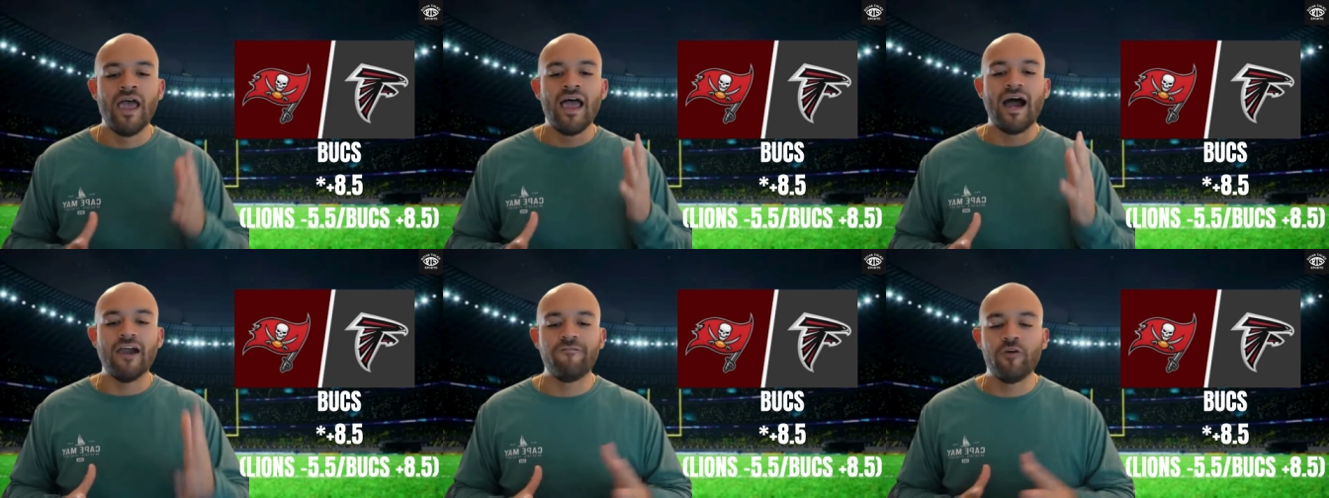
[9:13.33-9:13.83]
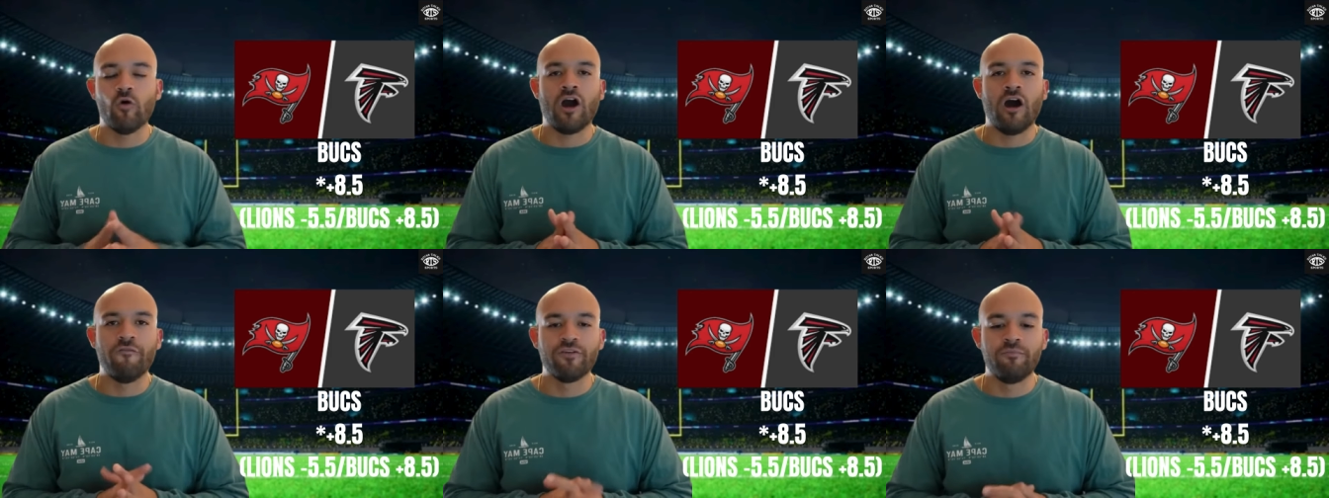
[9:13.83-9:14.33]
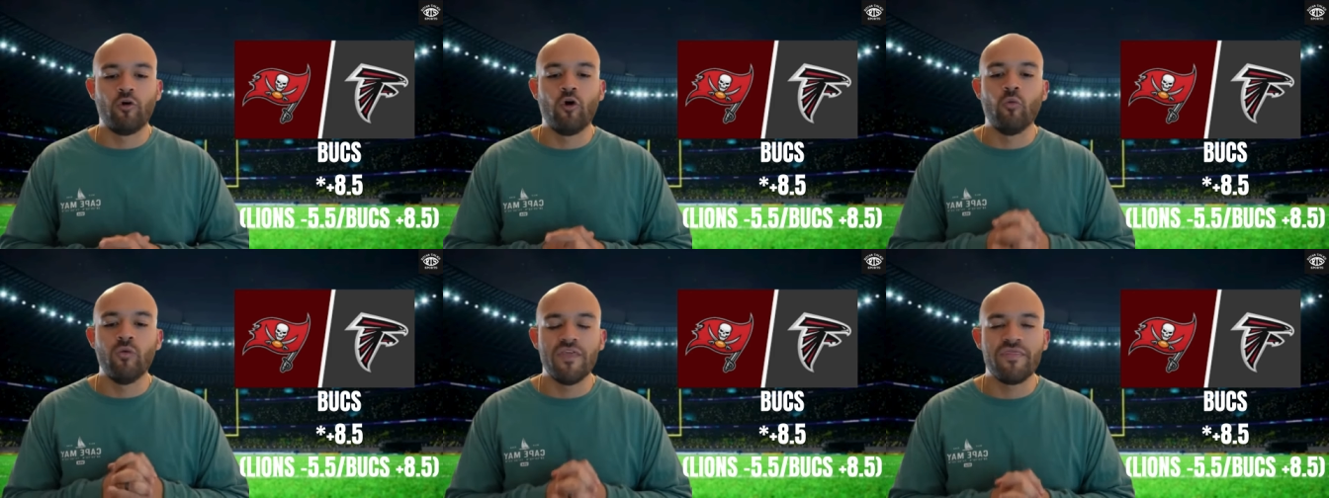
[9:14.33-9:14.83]
I feel comfortable
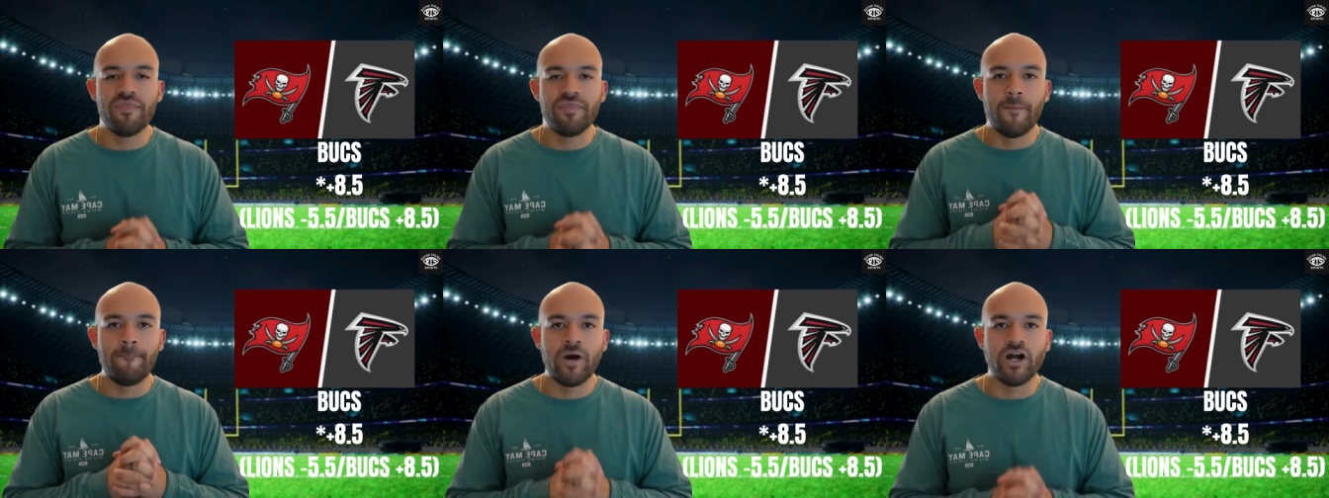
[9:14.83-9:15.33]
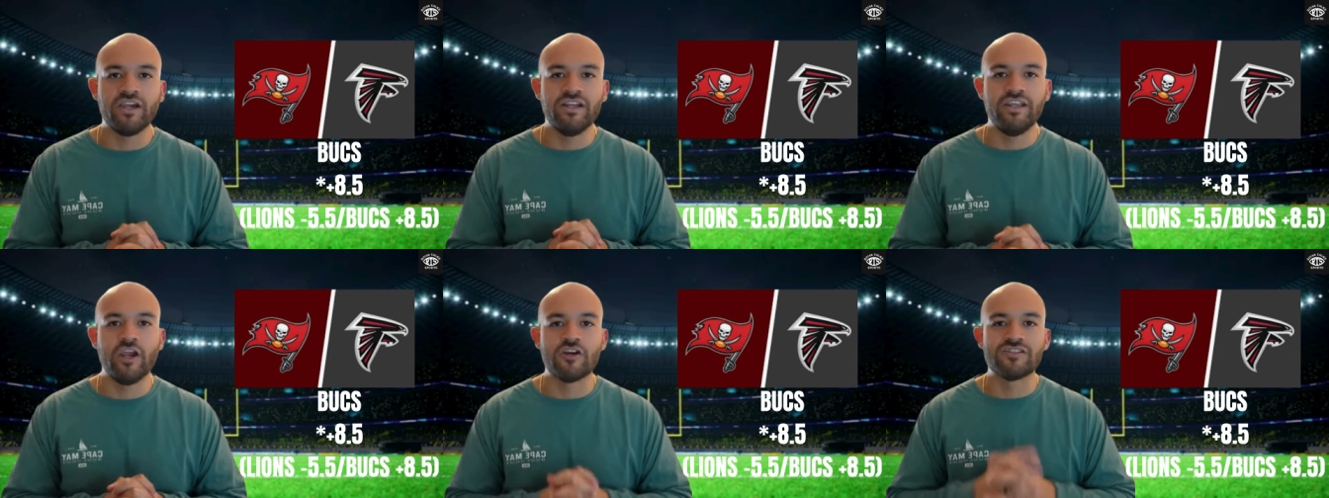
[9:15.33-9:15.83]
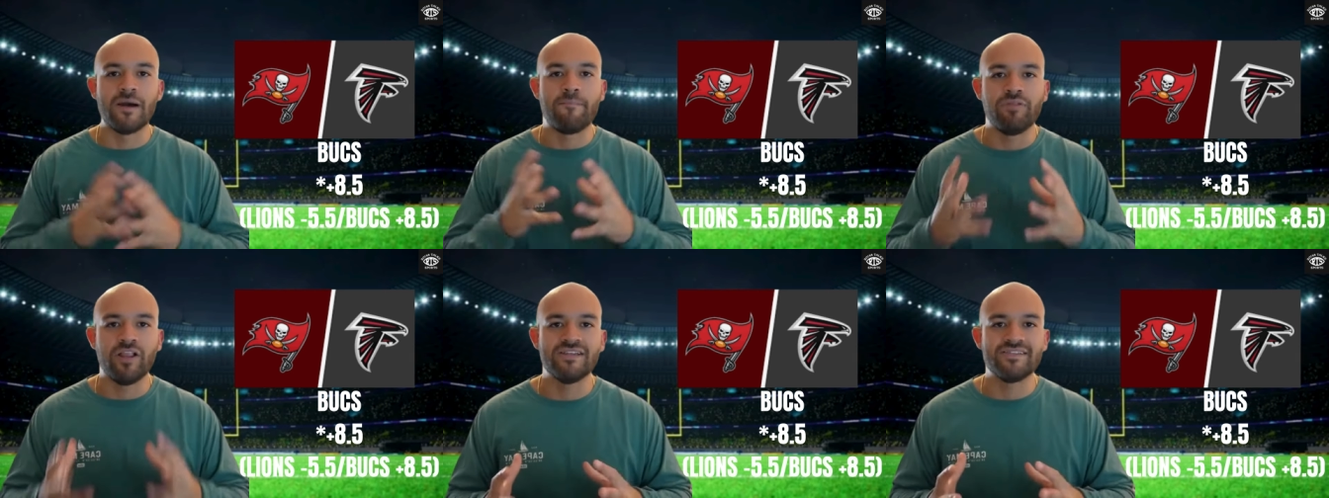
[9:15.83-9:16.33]
with the Buccaneers
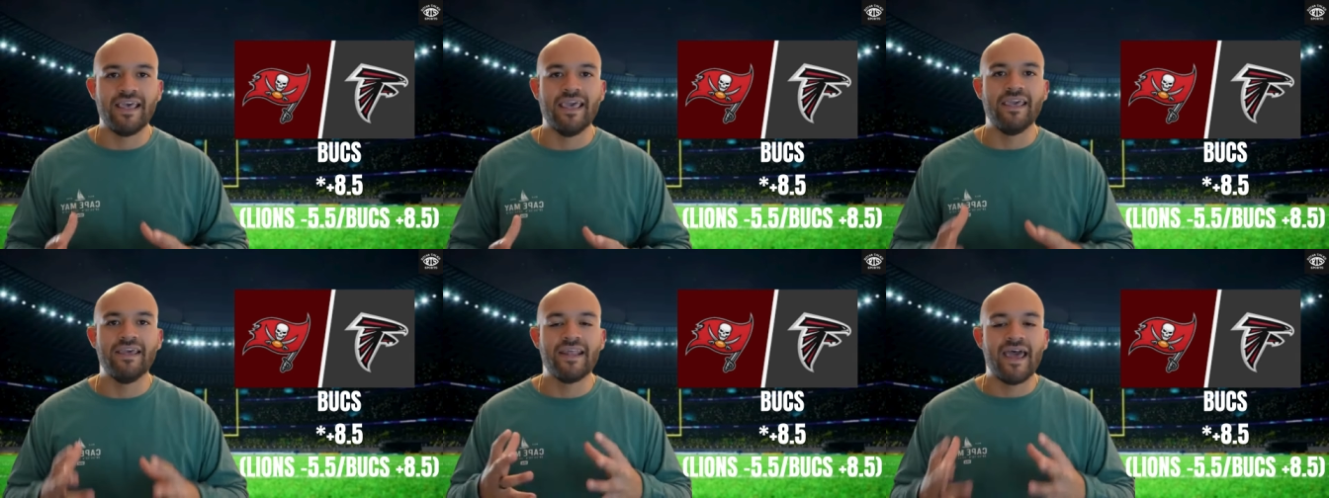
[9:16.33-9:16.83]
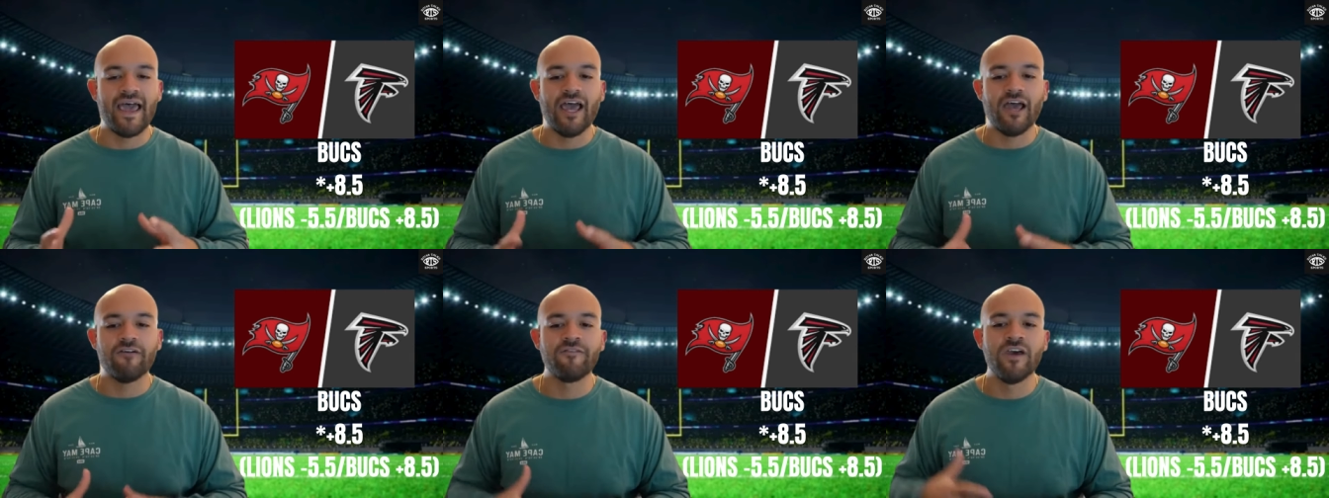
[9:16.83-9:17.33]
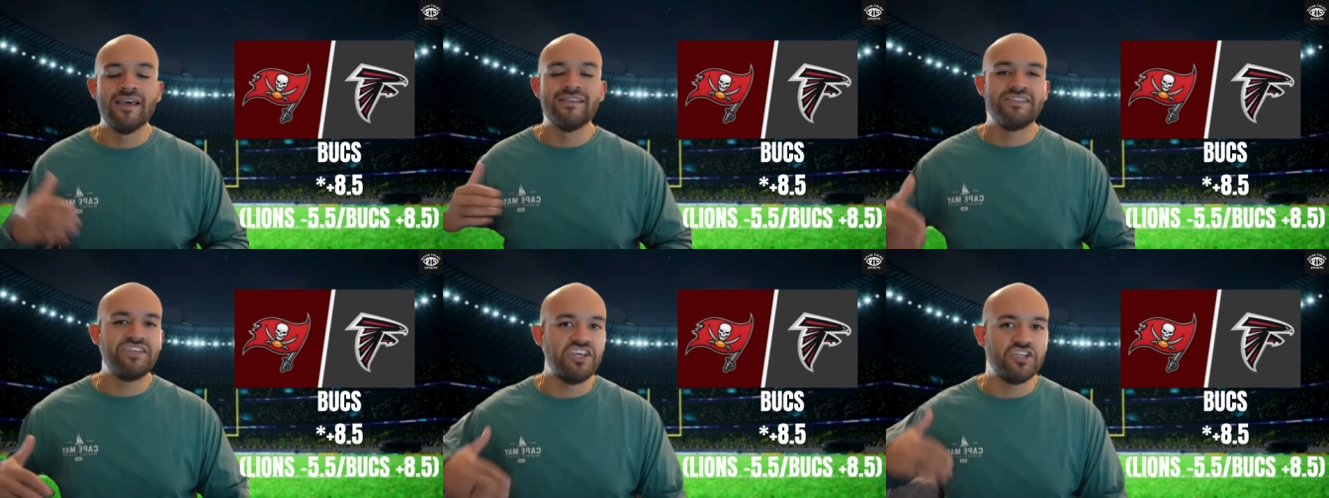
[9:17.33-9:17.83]
+8.5
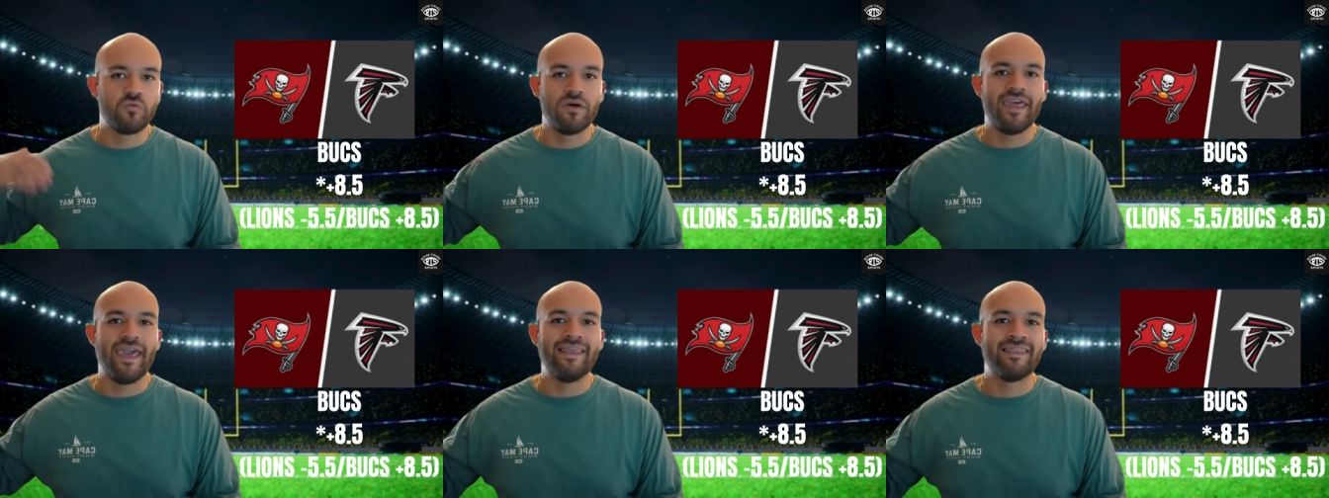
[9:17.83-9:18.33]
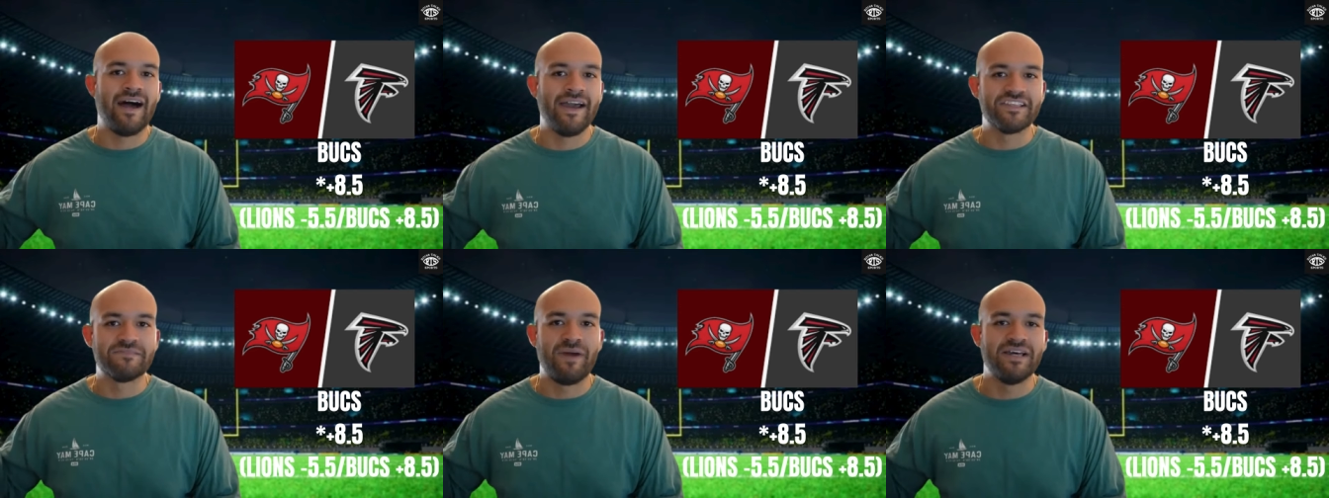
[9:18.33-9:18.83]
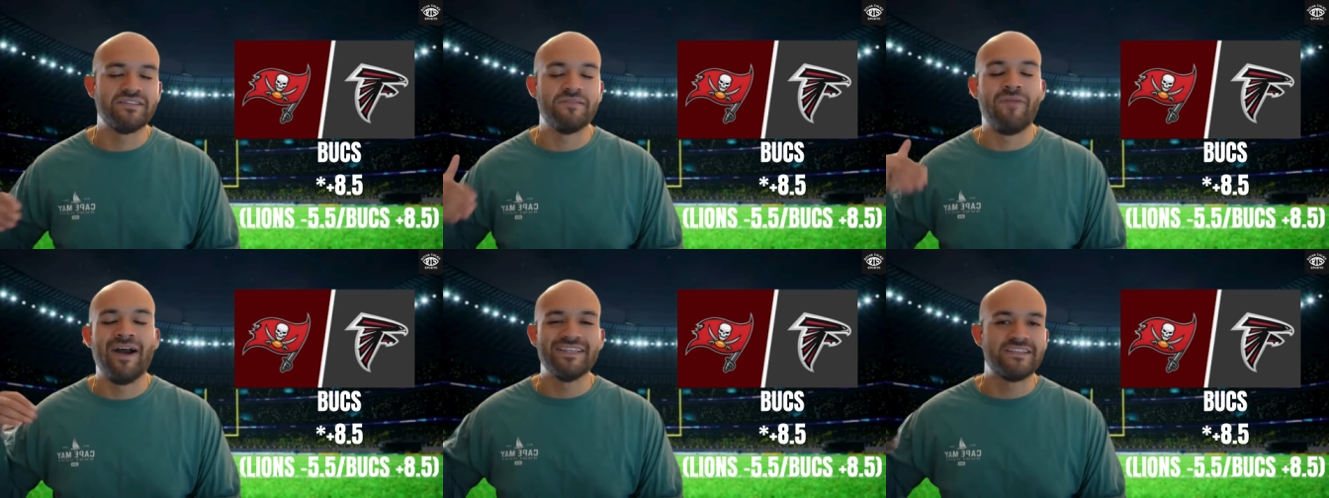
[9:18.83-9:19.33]
teased with a Lions
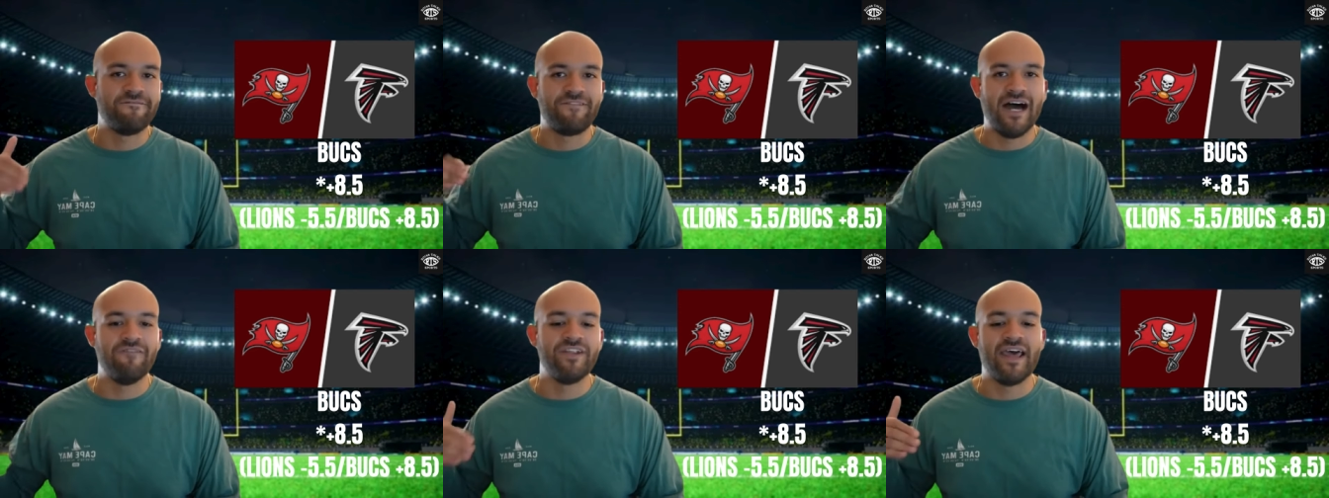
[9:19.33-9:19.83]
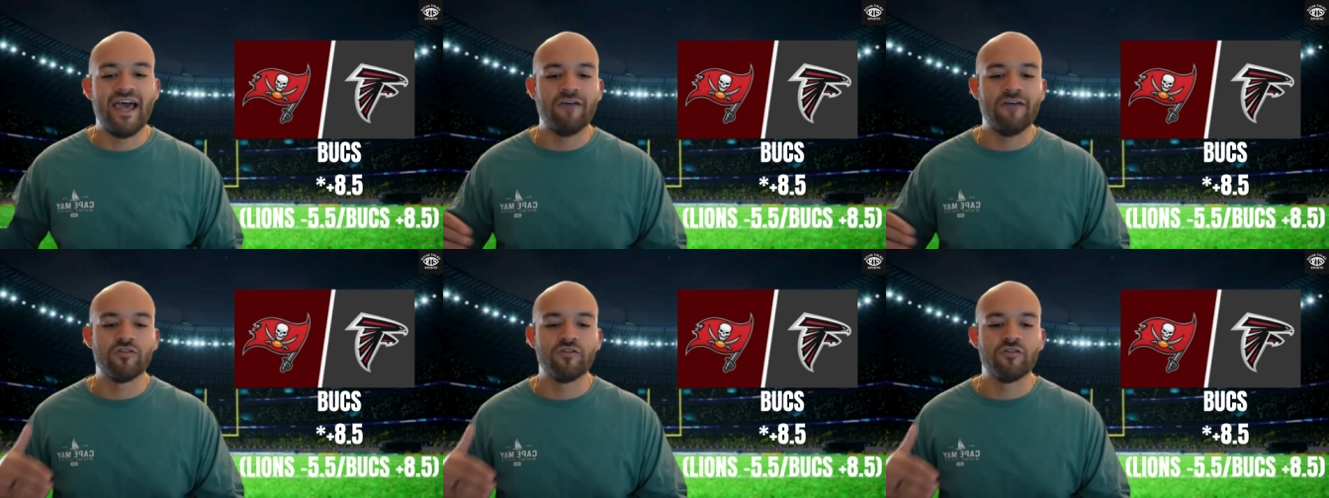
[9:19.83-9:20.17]
-5.5.